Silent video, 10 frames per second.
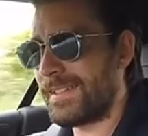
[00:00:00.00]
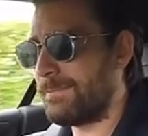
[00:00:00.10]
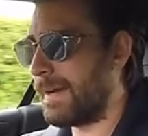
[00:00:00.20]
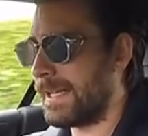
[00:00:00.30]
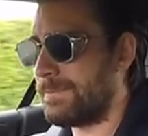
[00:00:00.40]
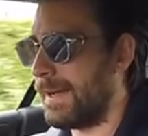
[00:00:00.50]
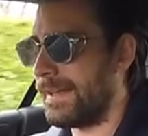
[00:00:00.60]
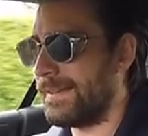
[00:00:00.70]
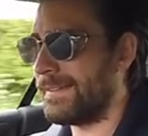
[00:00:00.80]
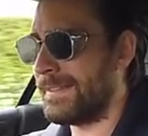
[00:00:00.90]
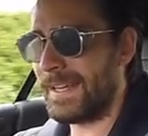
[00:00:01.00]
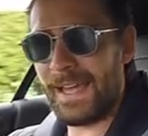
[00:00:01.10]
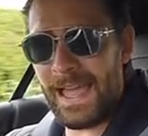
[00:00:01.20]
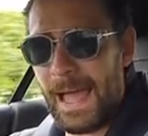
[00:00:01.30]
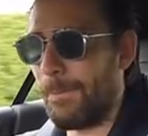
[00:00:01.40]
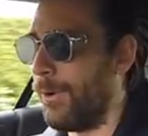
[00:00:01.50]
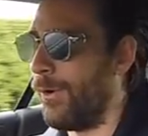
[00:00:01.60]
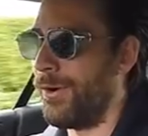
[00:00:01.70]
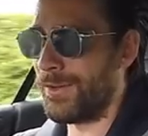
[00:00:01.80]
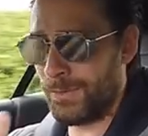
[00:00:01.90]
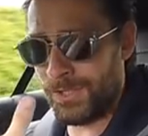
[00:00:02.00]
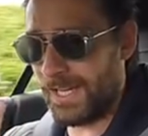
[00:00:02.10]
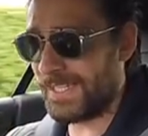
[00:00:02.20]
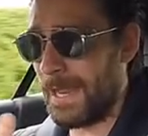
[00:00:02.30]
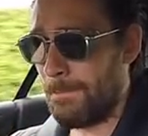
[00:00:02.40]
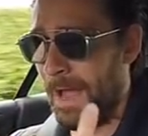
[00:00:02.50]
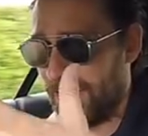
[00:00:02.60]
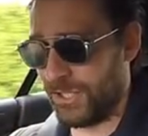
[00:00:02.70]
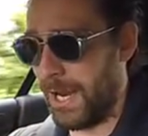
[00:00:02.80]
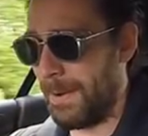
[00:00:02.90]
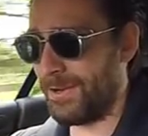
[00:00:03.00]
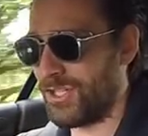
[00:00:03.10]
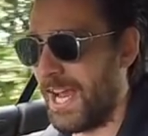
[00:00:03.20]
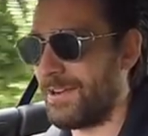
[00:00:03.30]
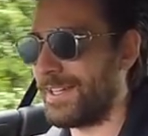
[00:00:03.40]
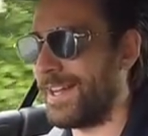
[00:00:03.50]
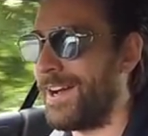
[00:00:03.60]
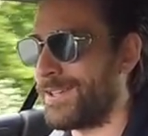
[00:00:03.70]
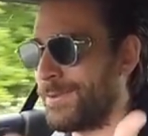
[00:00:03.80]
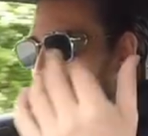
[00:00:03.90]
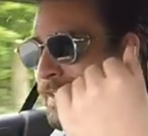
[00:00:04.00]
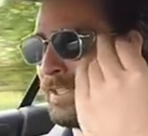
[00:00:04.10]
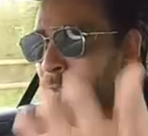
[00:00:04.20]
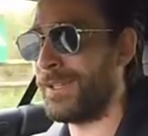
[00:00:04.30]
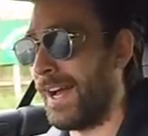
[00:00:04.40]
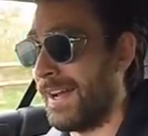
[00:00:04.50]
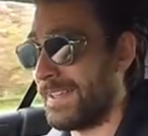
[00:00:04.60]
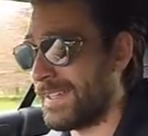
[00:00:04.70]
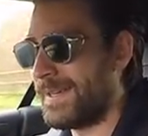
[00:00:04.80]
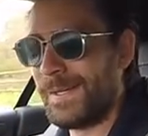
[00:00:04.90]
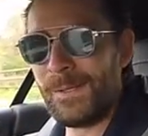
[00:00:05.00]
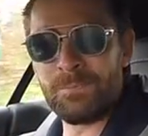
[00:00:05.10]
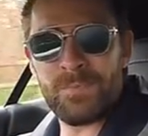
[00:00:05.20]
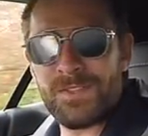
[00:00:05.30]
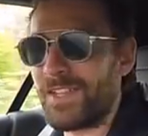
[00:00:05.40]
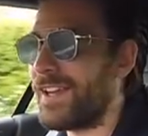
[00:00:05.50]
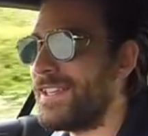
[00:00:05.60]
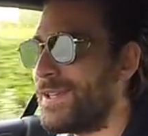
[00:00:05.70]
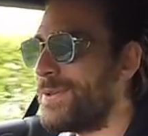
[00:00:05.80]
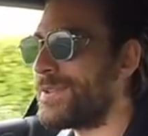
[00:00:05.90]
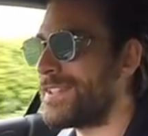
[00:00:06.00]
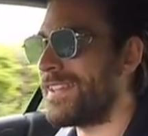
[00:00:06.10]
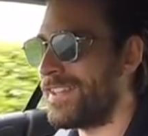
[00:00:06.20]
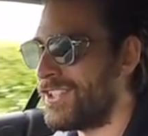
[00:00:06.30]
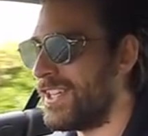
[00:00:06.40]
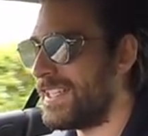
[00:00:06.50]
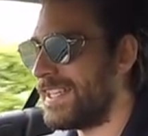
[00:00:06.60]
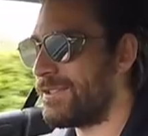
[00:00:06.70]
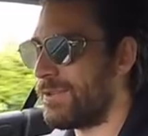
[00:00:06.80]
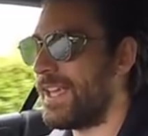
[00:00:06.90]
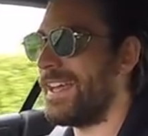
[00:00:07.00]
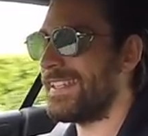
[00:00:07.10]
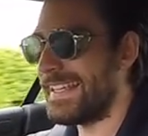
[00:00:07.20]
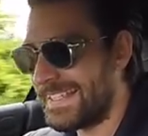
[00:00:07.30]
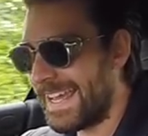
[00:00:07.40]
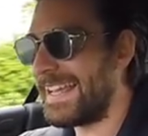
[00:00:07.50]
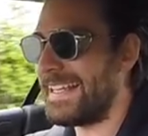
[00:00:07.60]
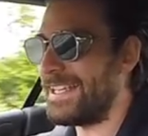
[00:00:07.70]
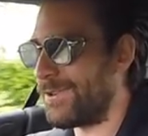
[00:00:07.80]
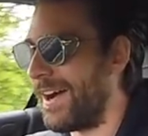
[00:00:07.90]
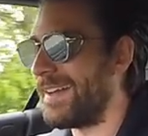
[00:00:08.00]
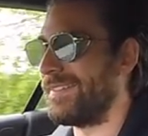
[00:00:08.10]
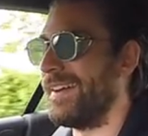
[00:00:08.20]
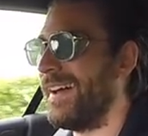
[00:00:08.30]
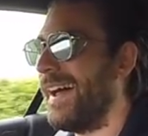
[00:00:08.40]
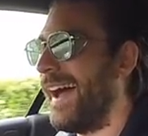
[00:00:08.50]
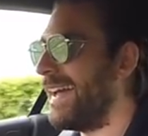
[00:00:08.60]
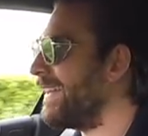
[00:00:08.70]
the madman that I am, or should I say passionate about sharing cars with you guys, that I used the GT3 as a daily driver. And